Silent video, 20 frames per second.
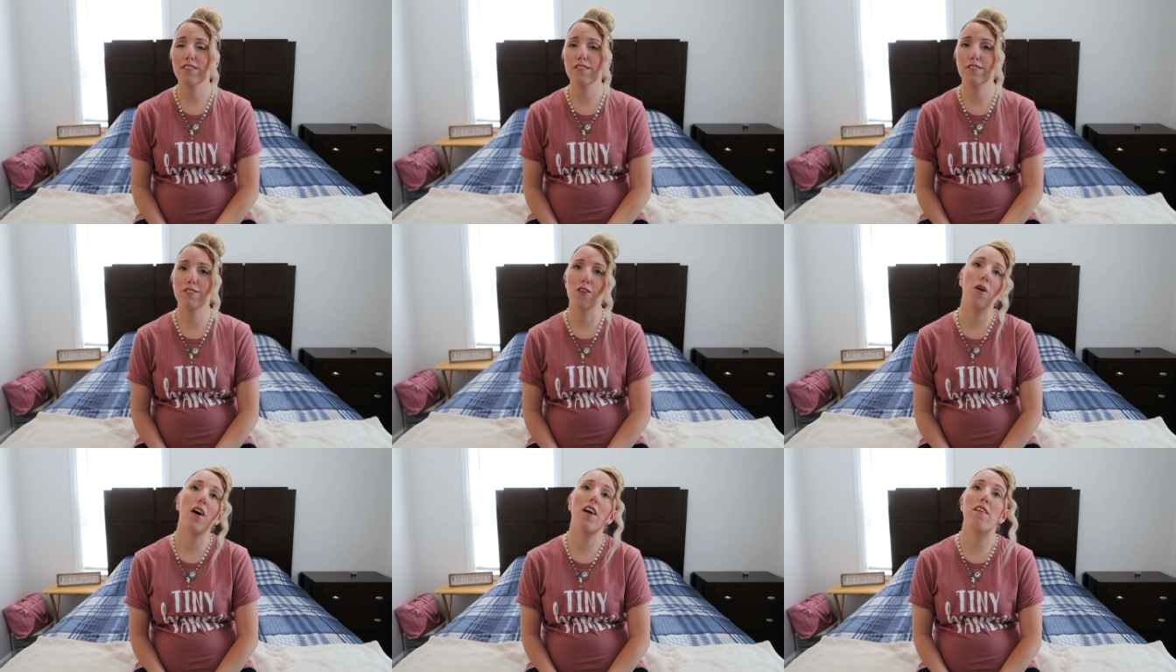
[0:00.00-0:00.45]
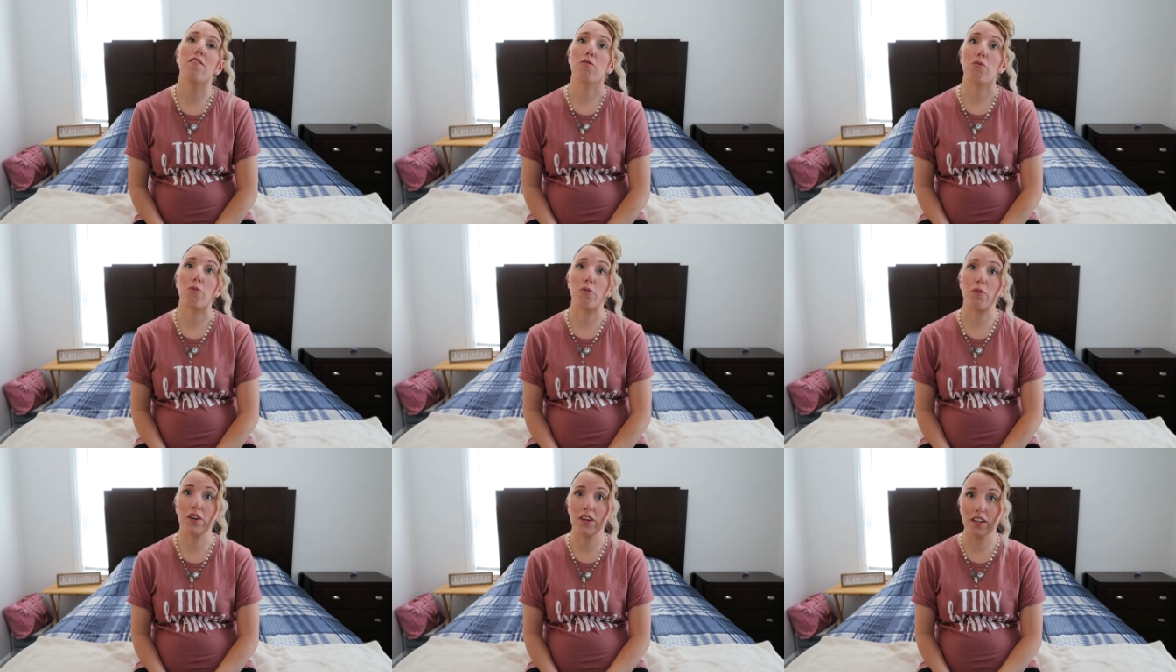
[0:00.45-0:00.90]
So I've
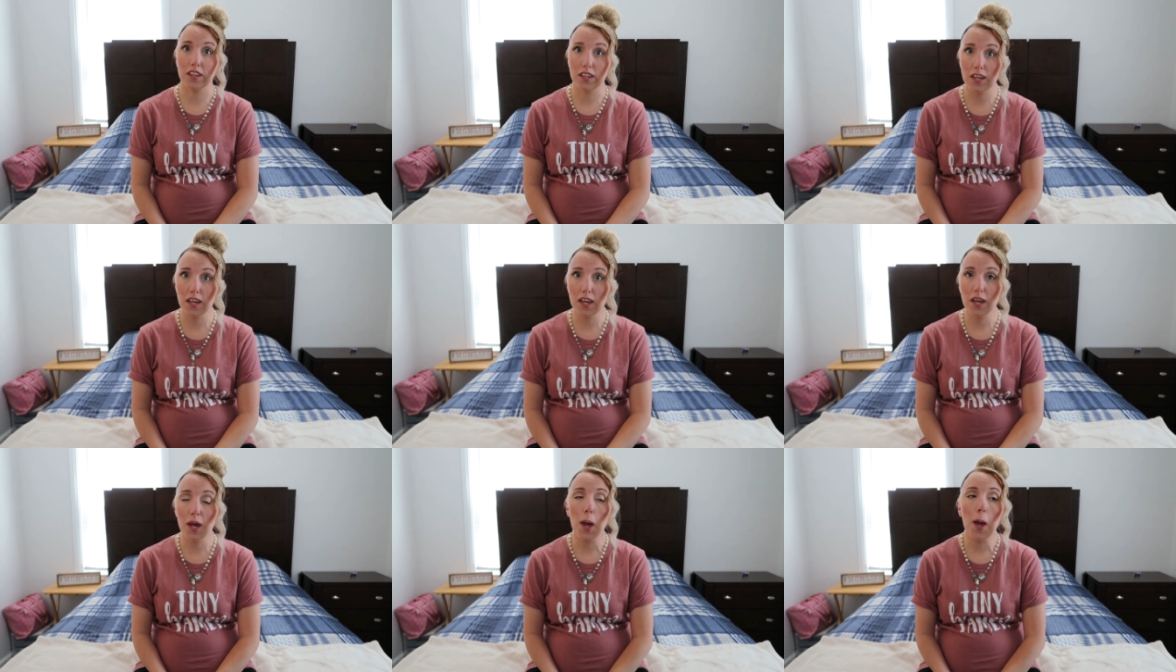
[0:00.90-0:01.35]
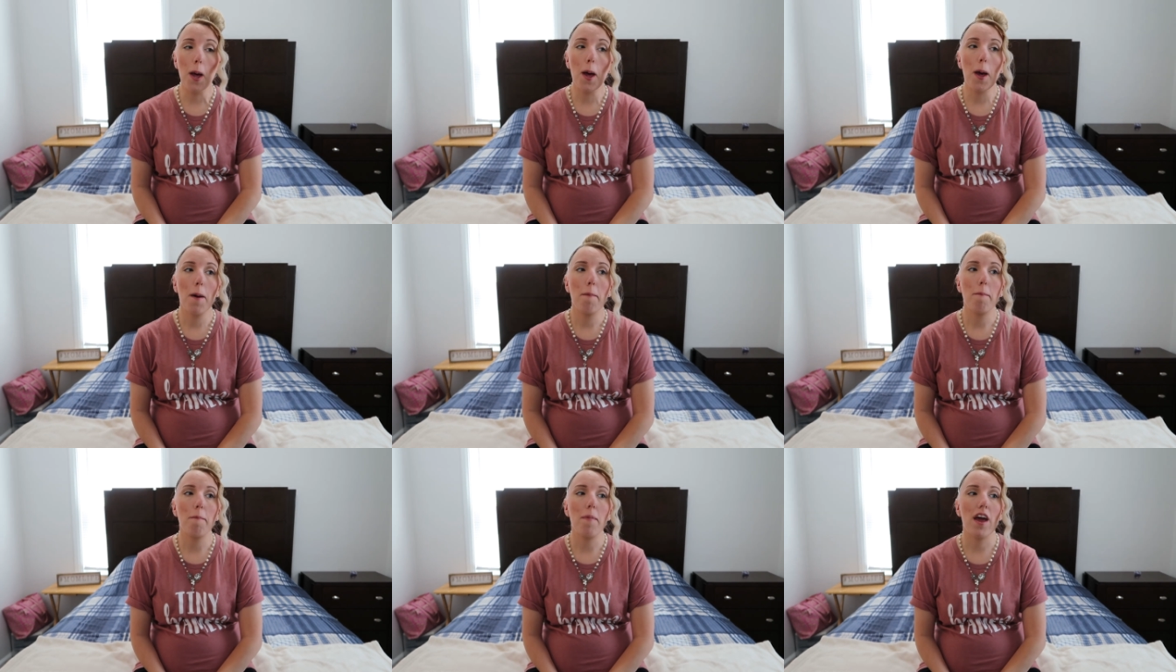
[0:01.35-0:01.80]
really
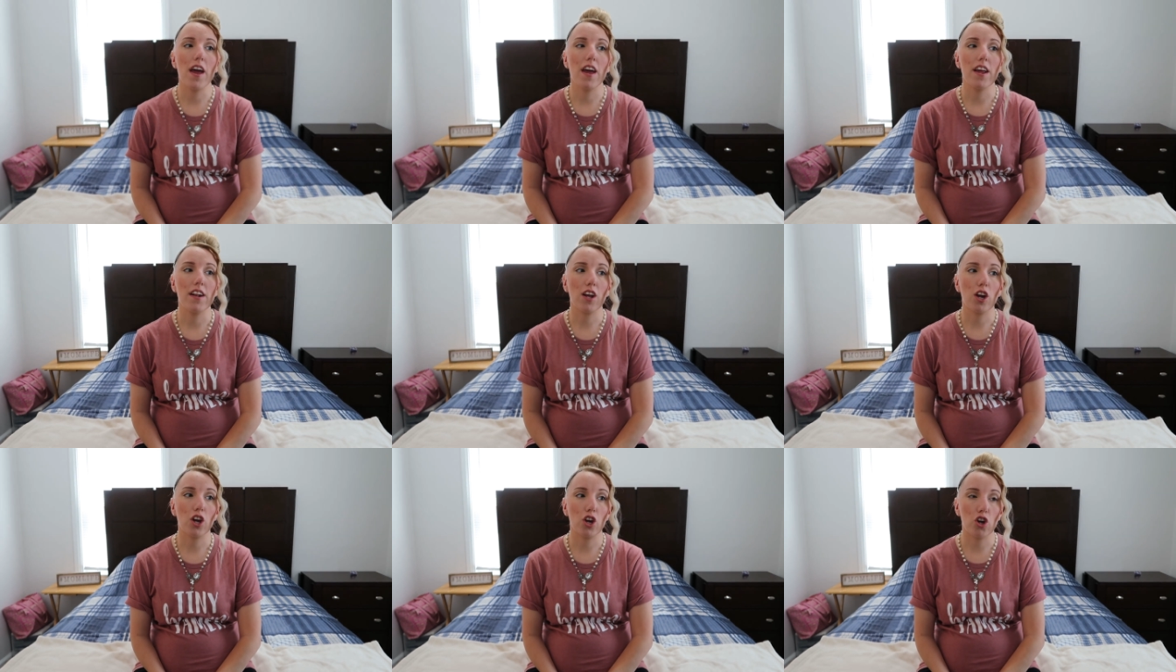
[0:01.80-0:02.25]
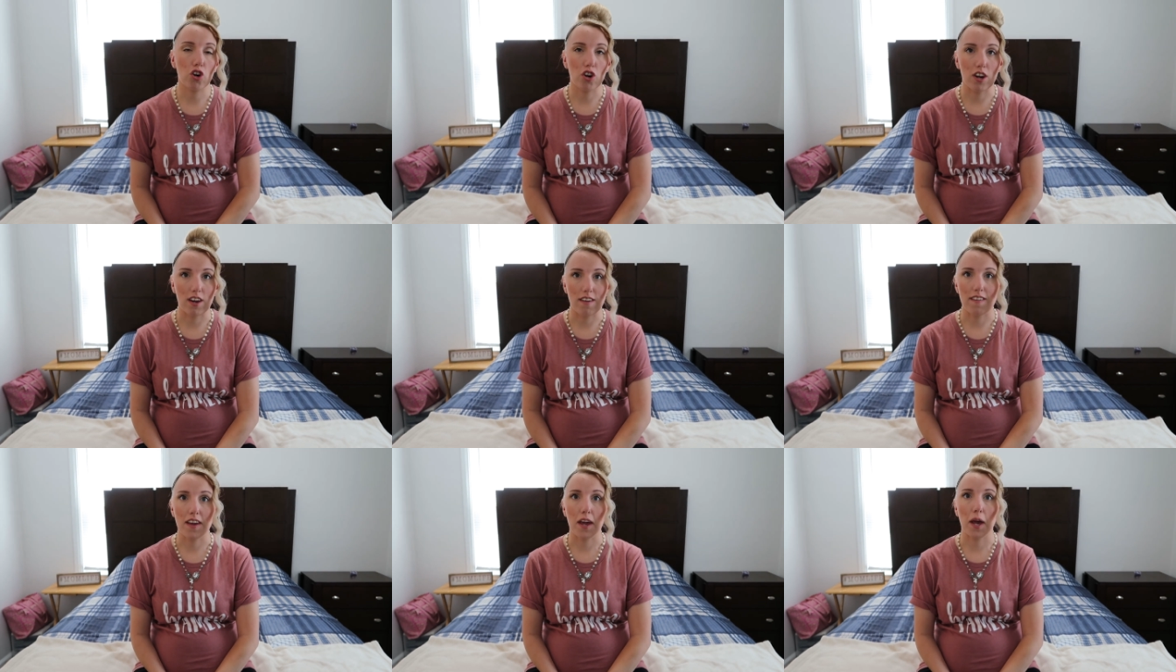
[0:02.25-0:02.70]
been
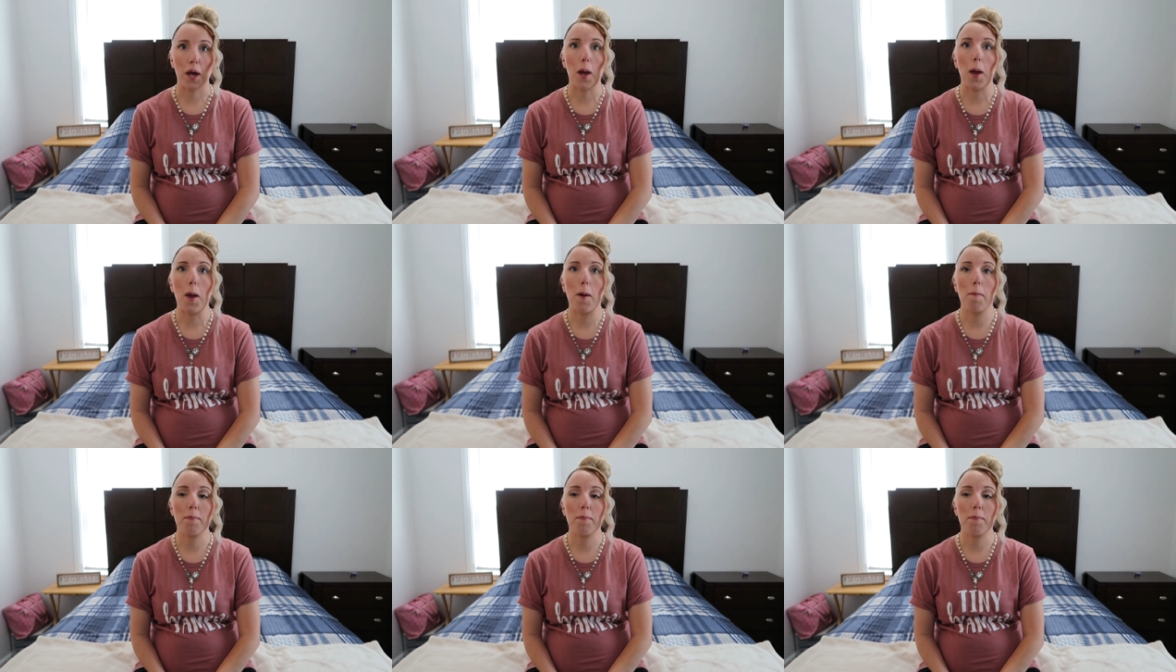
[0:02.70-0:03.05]
craving